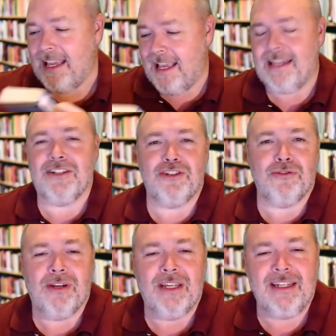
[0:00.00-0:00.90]
had
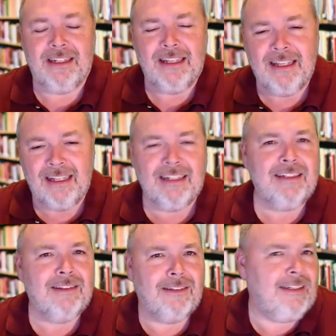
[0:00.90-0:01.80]
enjoyed and
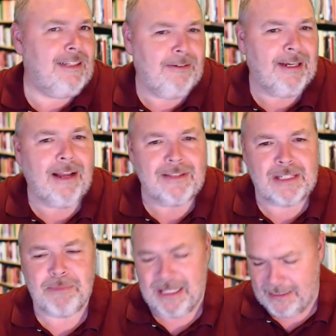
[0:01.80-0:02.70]
clearing out
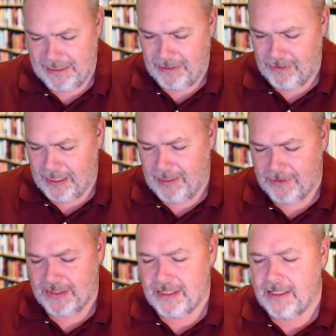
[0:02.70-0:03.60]
space in their house.